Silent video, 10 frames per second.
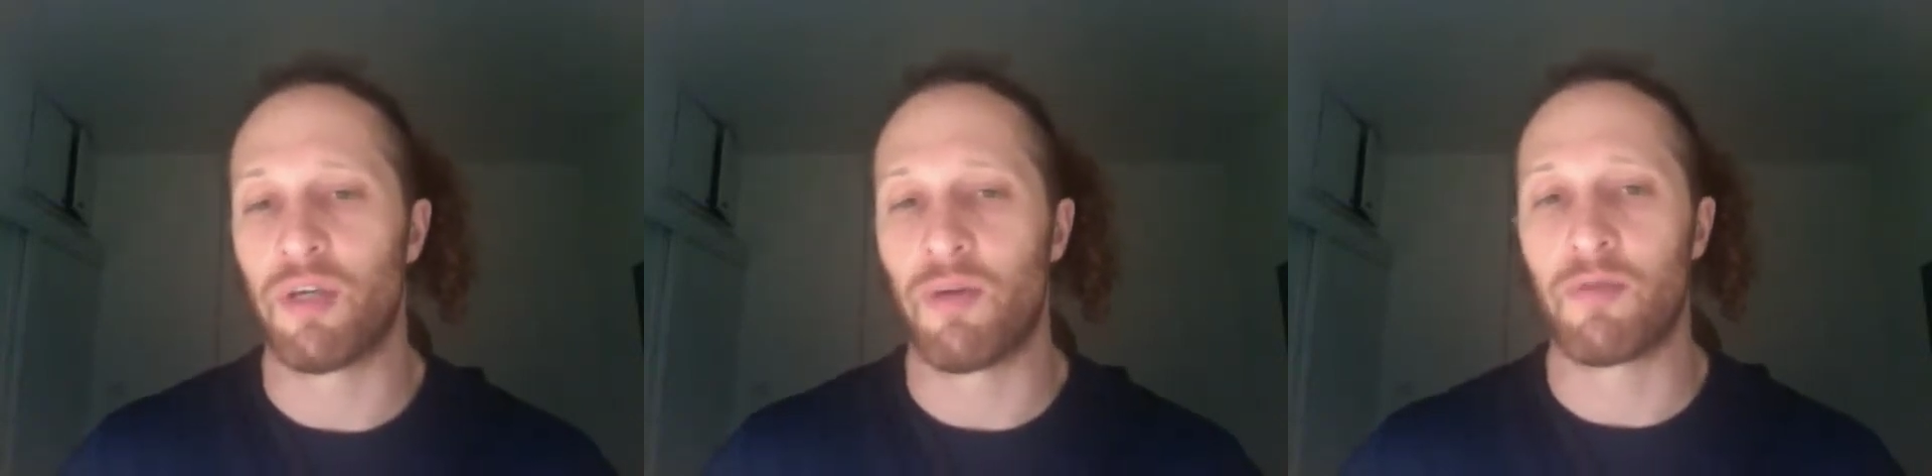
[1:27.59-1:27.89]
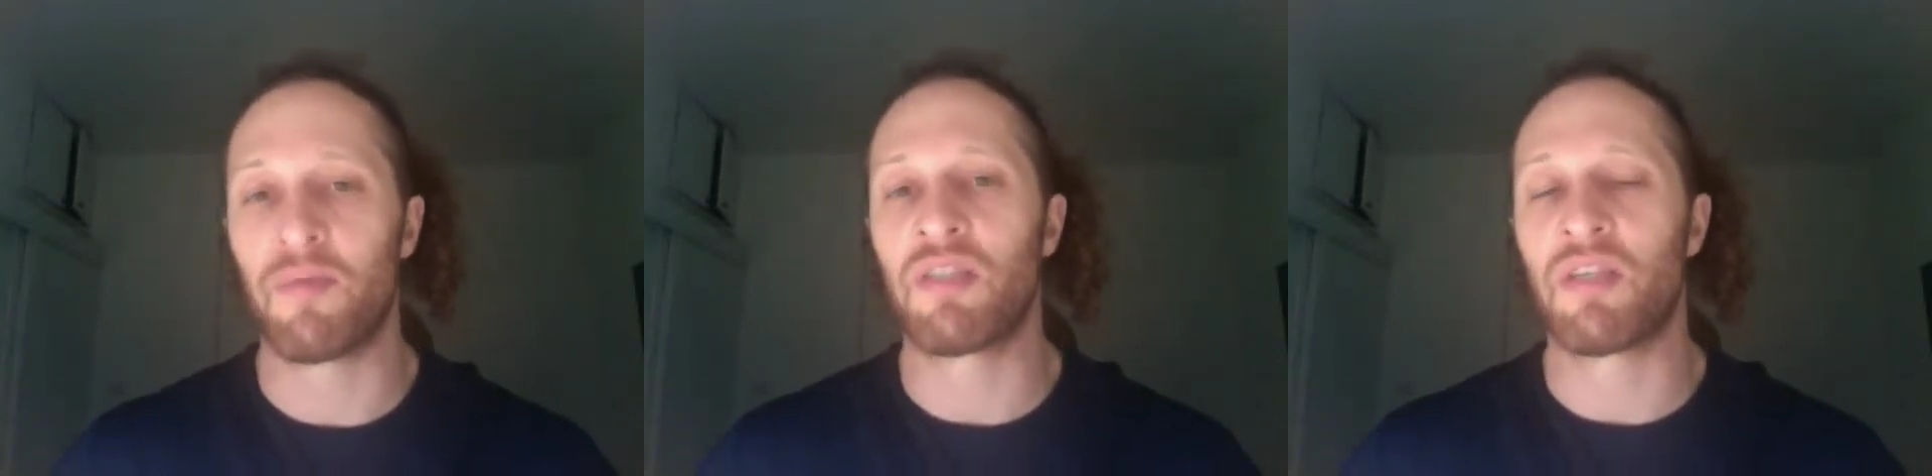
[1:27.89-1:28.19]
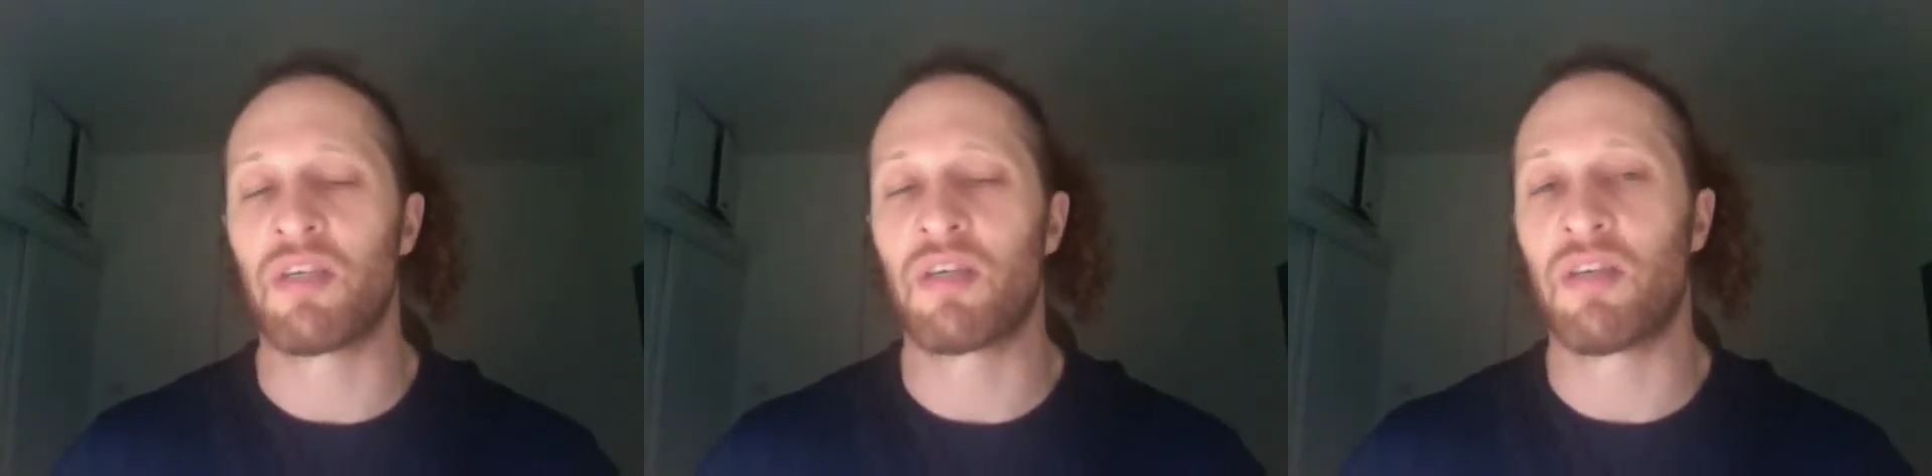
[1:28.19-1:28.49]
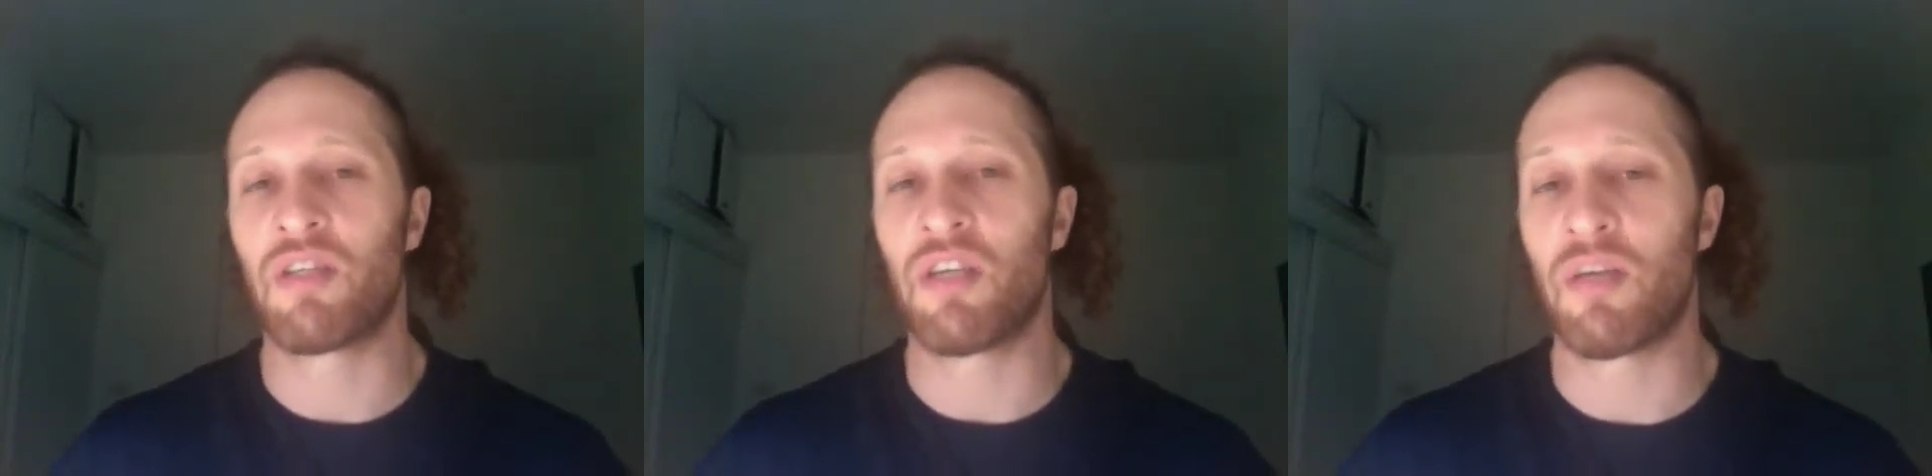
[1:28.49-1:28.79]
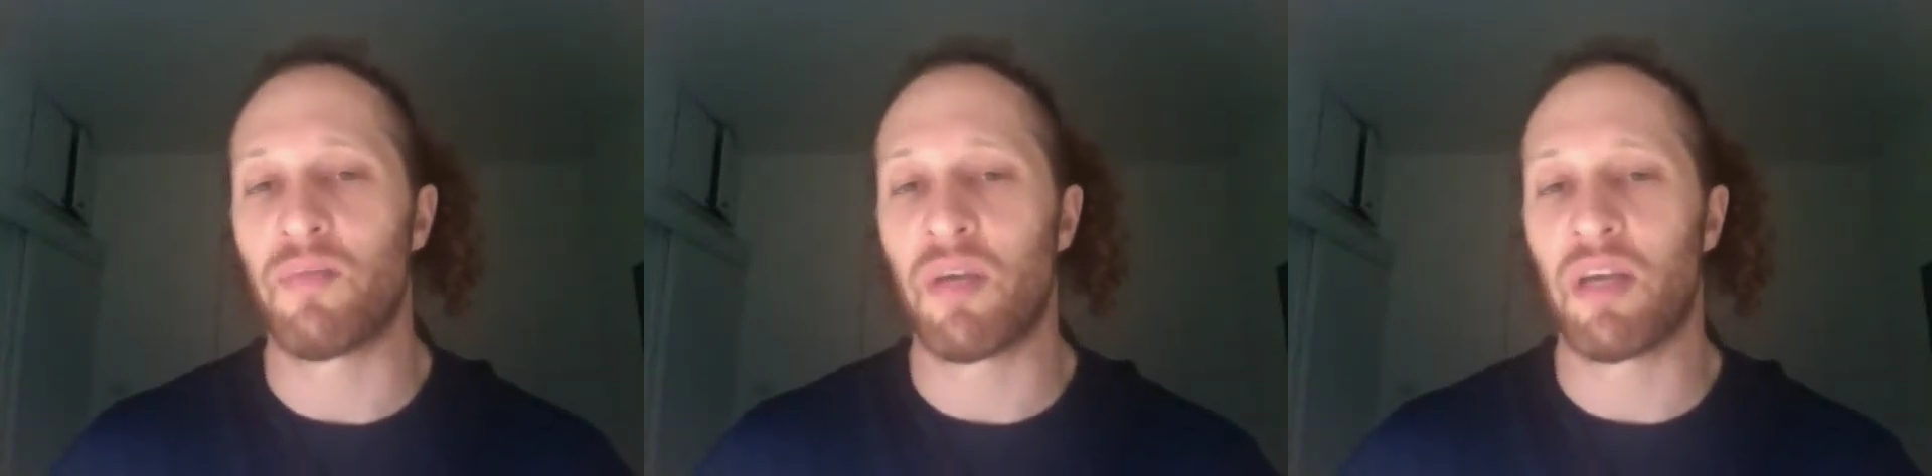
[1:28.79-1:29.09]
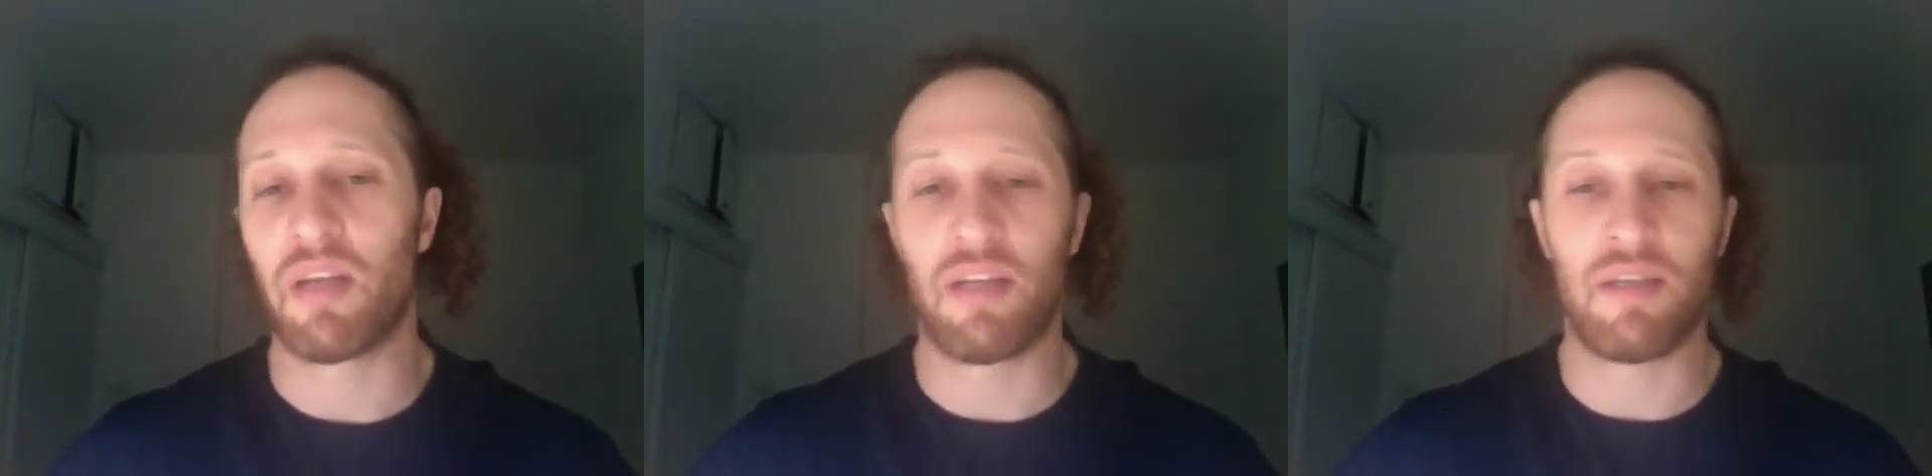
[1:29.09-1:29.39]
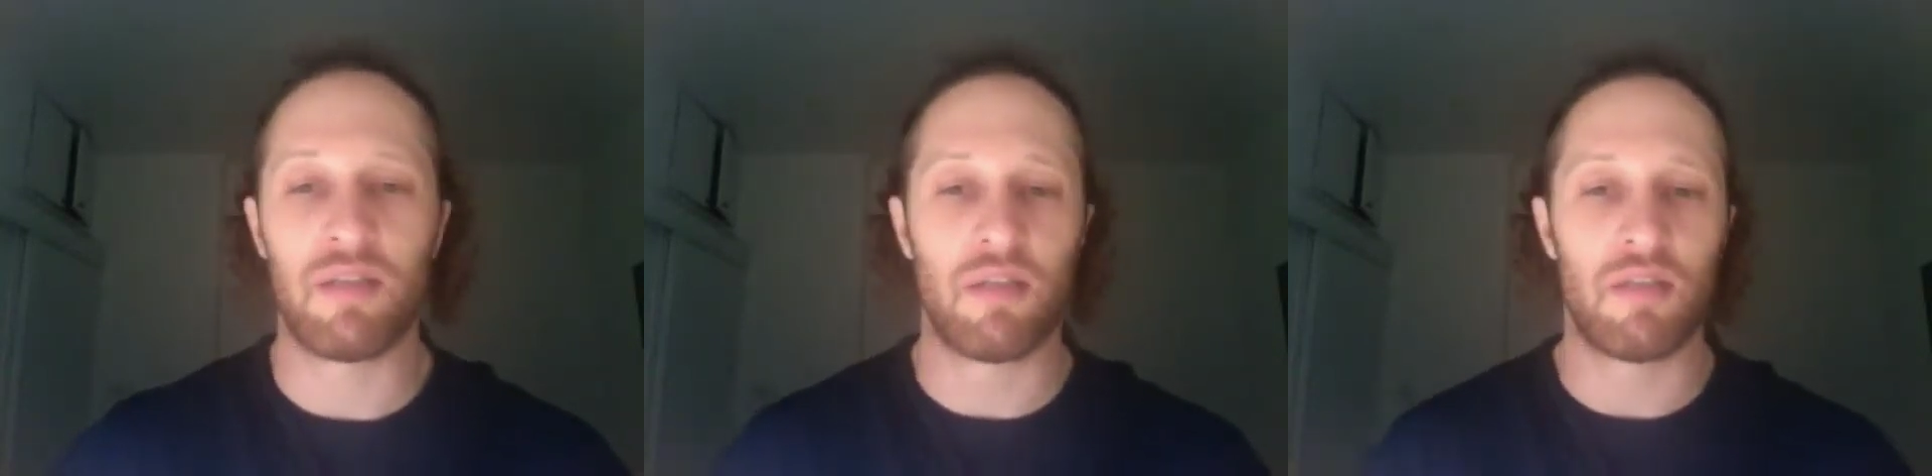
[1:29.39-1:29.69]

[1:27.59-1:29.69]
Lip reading: be optimistic that she can make at least